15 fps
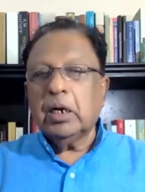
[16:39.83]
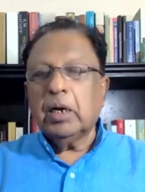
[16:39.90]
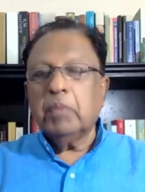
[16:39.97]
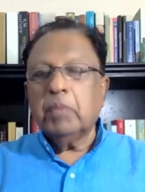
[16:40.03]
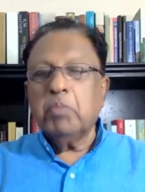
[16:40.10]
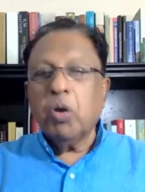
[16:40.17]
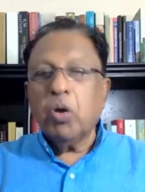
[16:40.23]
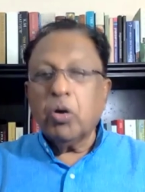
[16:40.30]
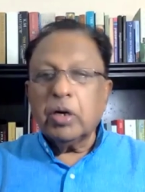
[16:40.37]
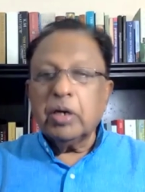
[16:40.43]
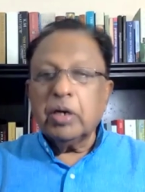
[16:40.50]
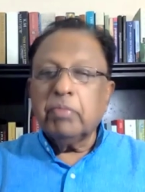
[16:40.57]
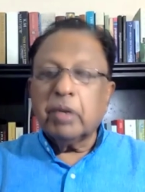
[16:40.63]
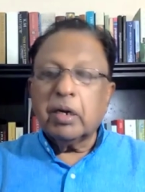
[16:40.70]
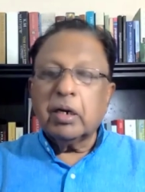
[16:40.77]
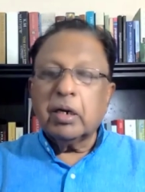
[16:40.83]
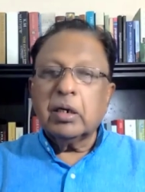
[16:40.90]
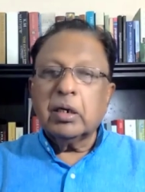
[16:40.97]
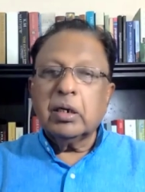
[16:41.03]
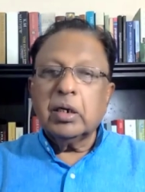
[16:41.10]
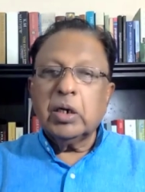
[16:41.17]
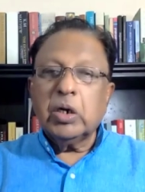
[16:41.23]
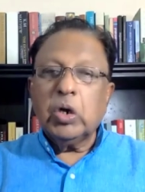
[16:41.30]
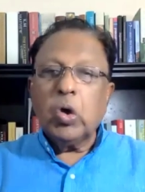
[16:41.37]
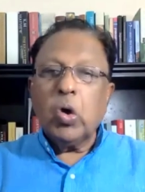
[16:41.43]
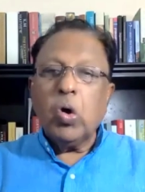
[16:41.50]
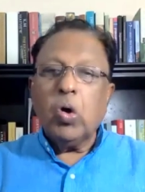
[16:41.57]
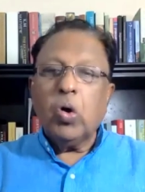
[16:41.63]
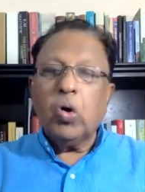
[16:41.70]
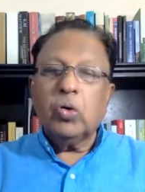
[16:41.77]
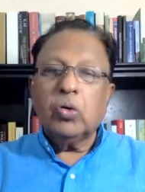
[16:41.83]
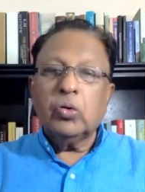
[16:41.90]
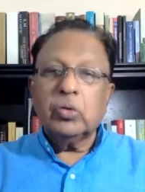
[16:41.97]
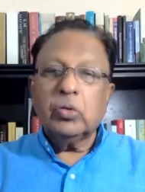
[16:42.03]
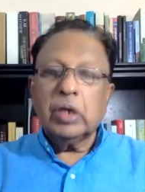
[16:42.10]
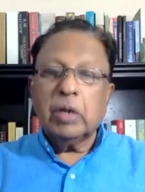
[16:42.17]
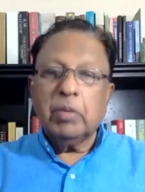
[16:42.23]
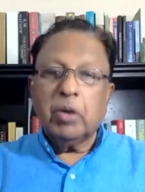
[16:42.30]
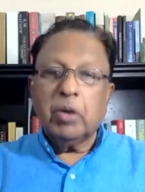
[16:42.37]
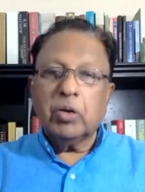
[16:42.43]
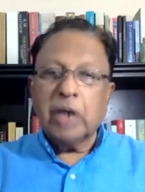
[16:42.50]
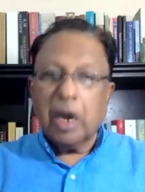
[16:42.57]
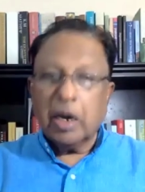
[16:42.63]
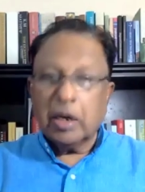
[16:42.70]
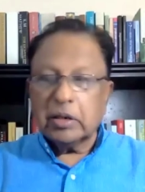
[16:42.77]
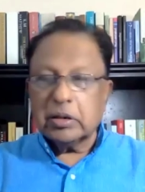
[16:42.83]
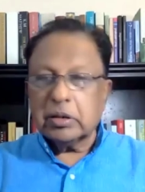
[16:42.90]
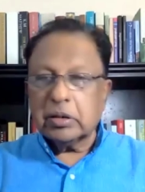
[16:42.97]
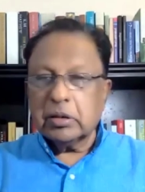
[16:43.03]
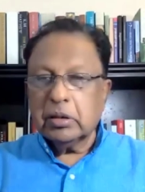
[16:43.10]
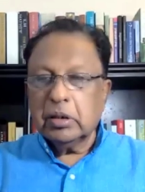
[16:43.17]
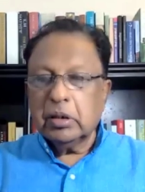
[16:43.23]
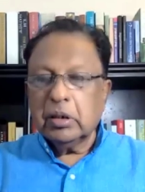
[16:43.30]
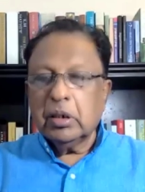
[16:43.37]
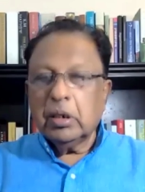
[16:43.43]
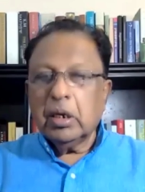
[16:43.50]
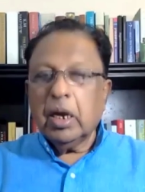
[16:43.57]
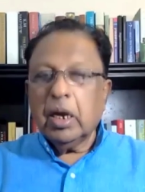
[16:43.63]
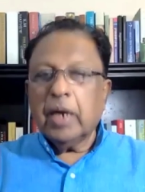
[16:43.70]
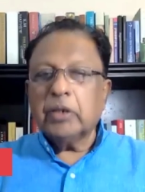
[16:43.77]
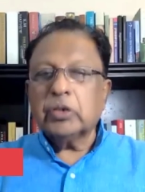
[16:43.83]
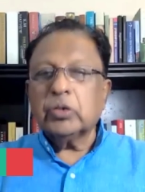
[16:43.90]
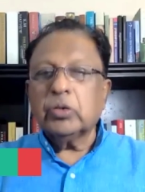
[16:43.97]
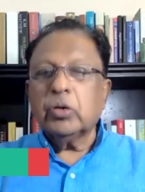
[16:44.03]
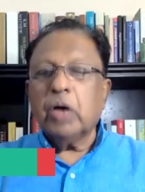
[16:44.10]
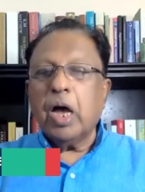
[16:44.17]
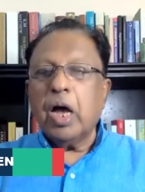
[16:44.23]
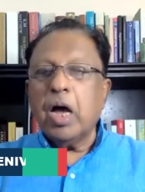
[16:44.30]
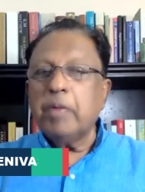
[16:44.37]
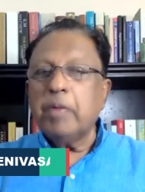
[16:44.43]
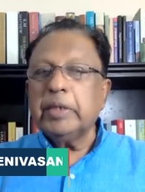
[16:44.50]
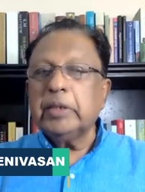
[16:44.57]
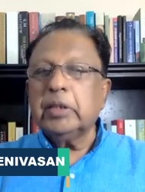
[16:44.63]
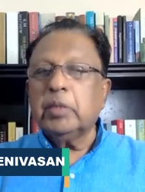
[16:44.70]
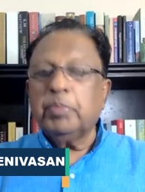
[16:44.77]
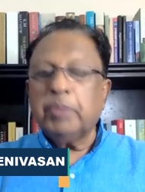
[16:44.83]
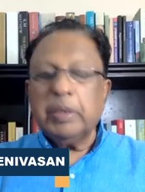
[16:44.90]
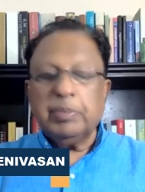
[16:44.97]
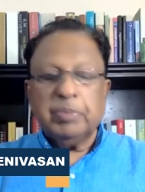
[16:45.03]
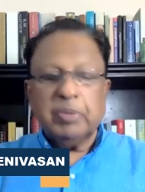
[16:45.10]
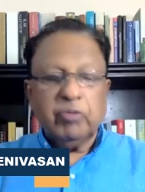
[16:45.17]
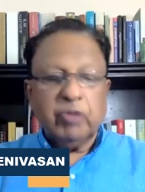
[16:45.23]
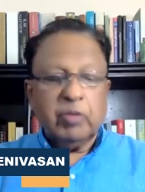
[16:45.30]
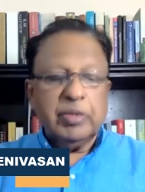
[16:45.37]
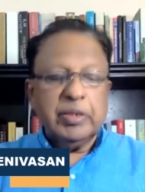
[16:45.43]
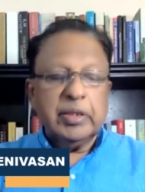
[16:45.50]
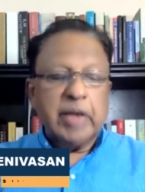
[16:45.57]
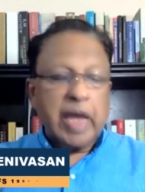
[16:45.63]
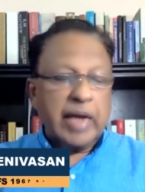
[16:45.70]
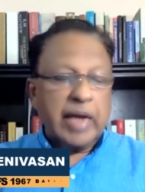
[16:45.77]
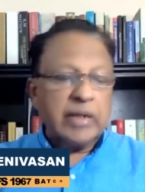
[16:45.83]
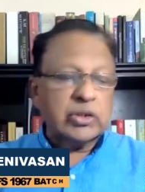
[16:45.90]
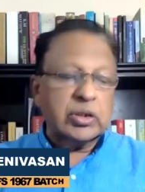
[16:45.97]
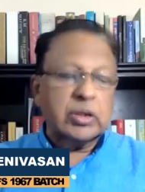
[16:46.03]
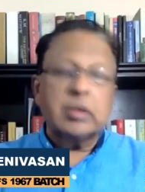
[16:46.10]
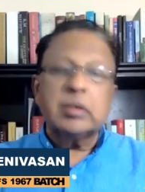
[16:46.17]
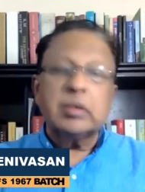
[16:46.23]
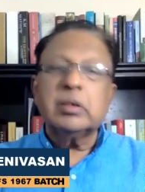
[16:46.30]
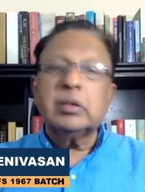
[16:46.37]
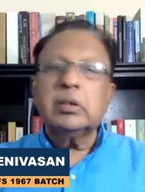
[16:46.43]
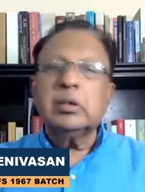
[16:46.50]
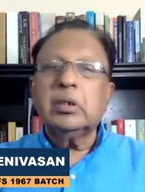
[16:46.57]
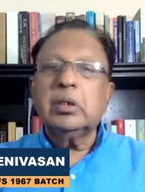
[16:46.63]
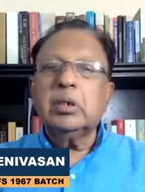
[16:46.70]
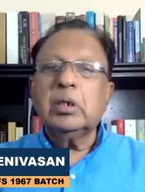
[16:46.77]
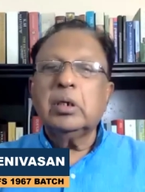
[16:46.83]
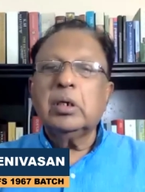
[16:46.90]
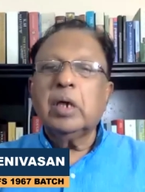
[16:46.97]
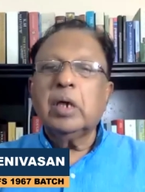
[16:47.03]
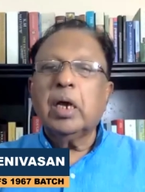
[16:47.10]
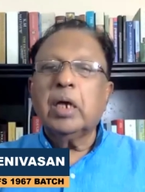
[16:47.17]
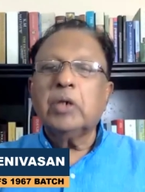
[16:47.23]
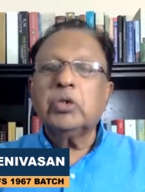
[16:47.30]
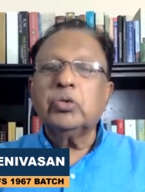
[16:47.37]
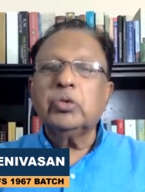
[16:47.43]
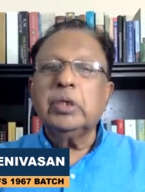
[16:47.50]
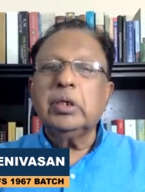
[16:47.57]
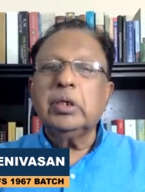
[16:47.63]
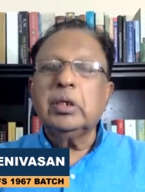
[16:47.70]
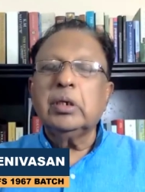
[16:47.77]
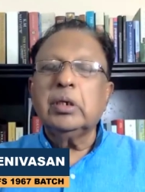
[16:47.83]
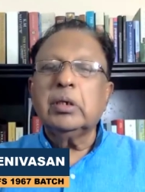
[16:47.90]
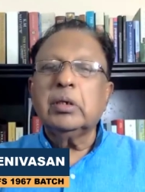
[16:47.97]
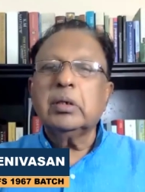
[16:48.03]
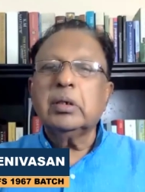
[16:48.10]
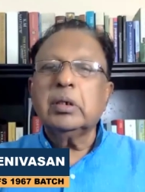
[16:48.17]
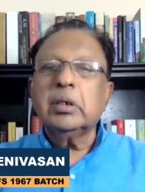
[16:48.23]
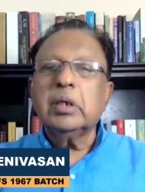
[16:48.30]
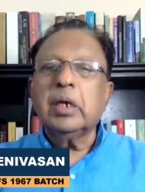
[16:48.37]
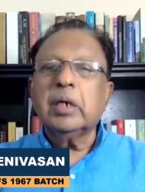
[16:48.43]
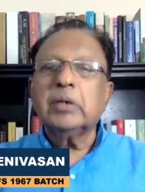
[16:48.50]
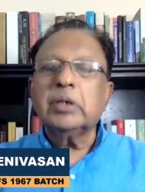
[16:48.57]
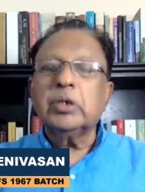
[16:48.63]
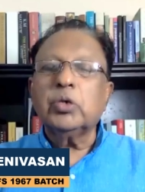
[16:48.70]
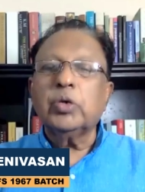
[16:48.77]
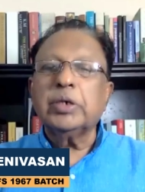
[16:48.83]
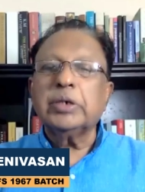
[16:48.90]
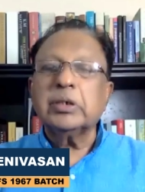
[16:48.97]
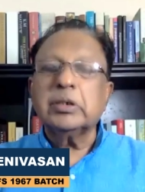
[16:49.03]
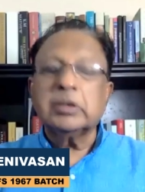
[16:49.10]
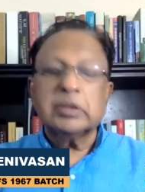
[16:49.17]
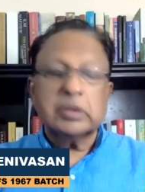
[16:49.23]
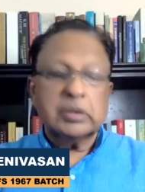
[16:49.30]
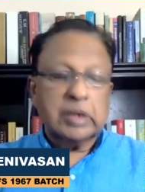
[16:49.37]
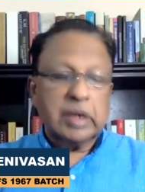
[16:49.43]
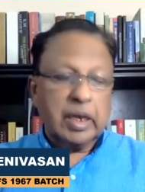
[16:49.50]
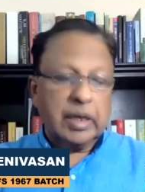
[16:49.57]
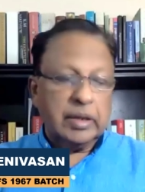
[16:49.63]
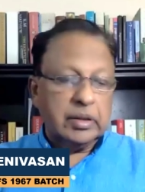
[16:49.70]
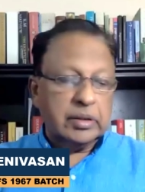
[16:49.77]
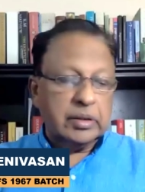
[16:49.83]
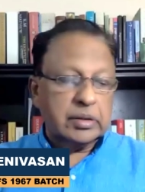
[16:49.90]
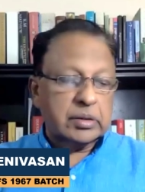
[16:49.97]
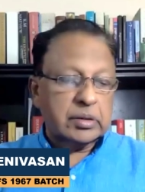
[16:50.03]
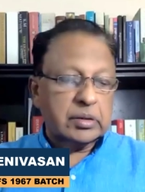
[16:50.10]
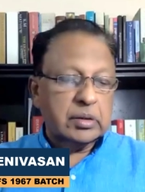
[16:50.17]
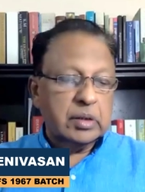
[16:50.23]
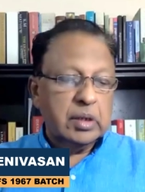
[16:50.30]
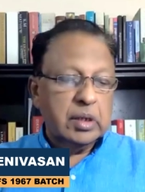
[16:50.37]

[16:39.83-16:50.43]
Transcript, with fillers: a more liberal law about guns. And so arming the people will be the answer uh, to the uh, situations like this.